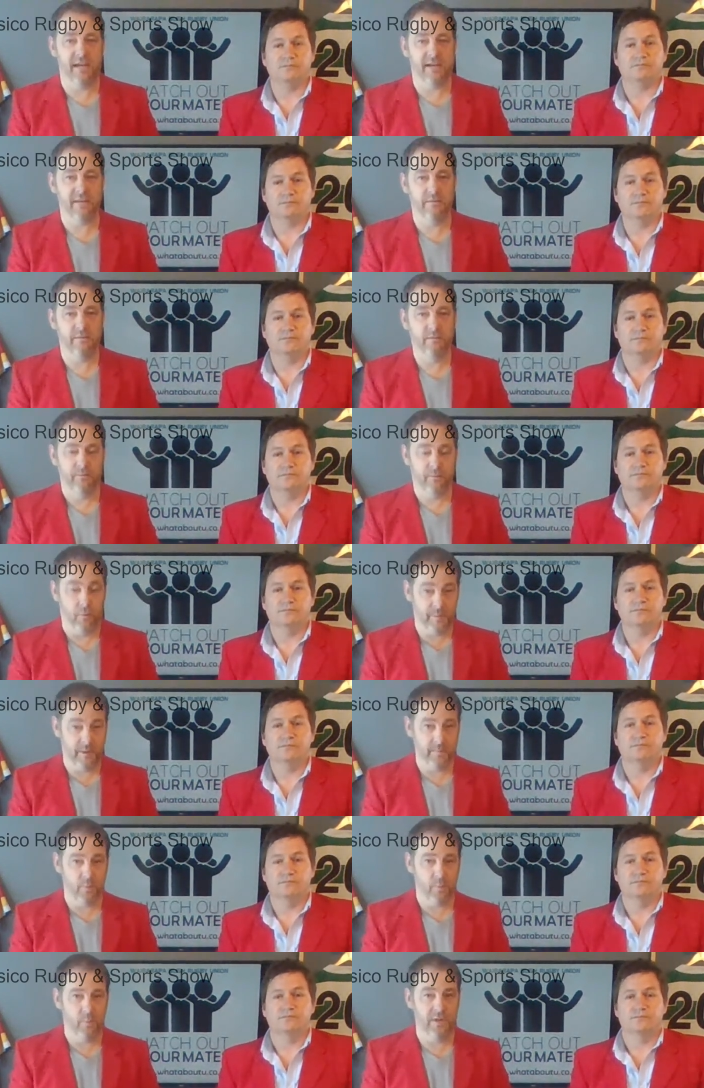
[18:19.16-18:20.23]
Speaker 1: later for
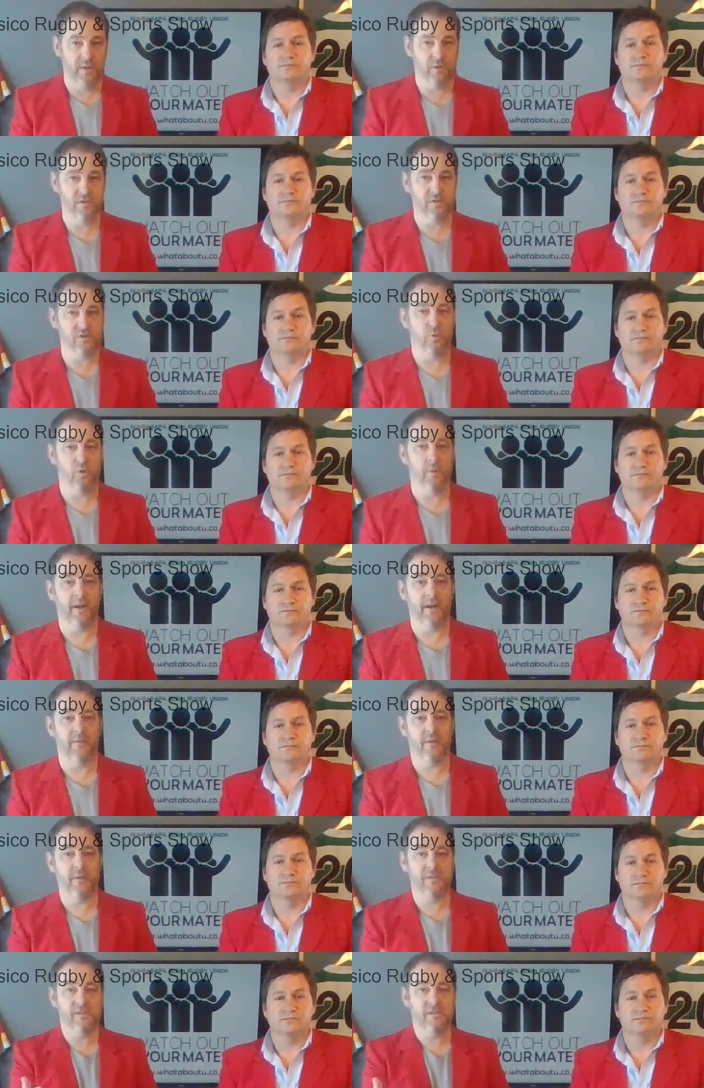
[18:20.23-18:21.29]
people when you just talk about
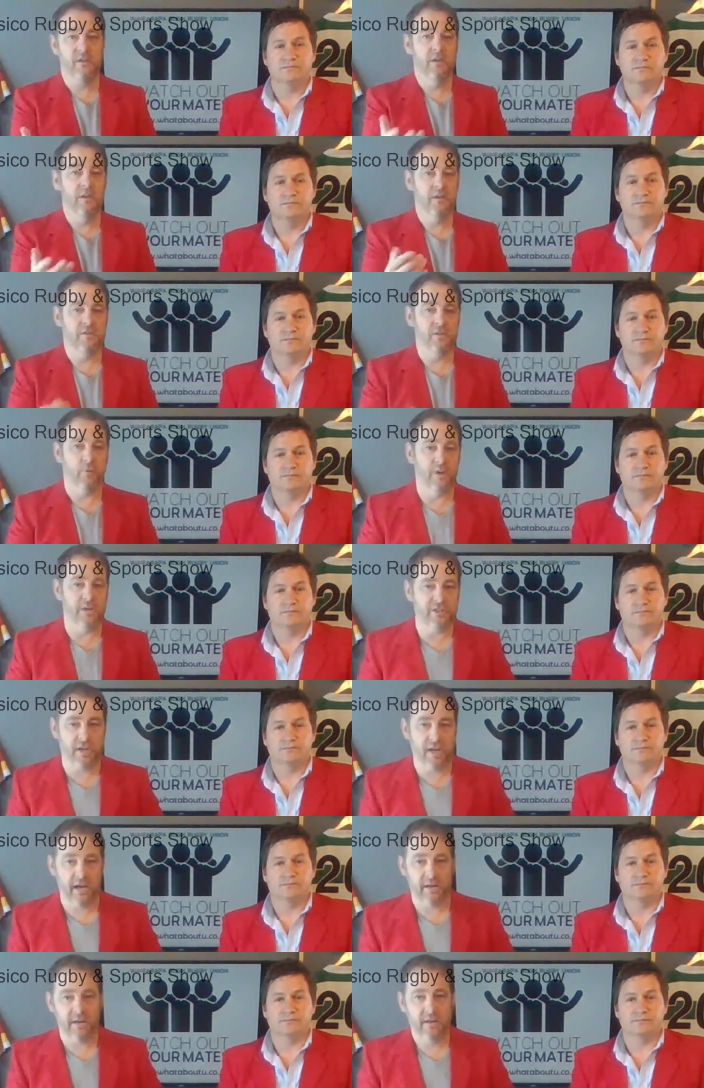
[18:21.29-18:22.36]
things. So reach
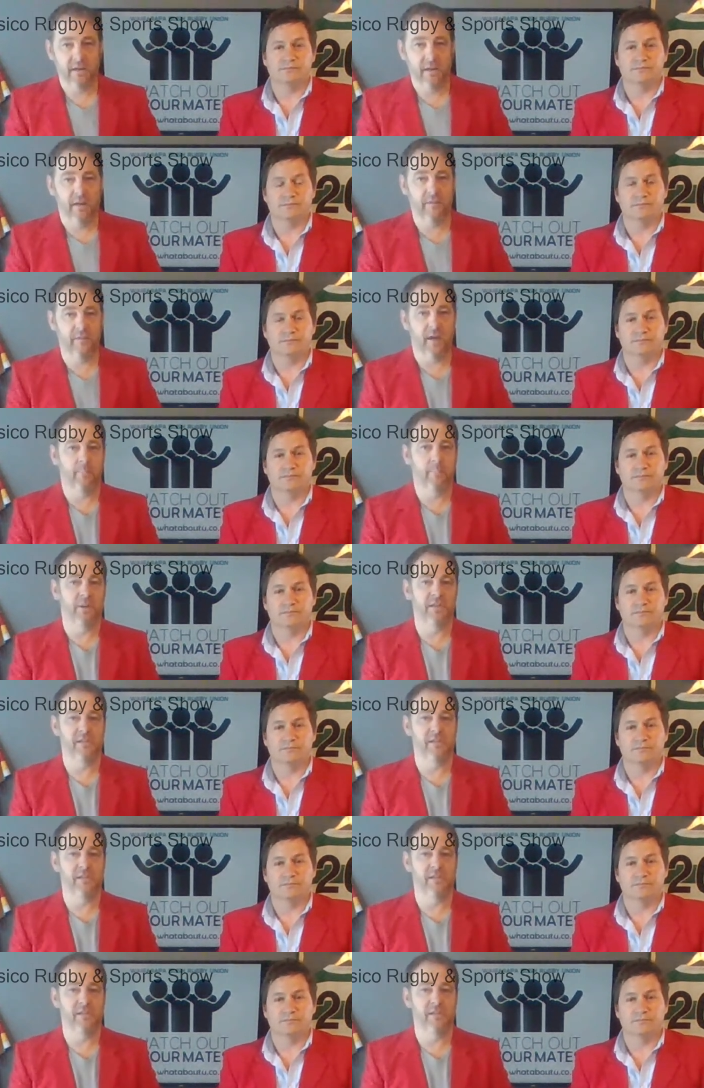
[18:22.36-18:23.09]
out and then um,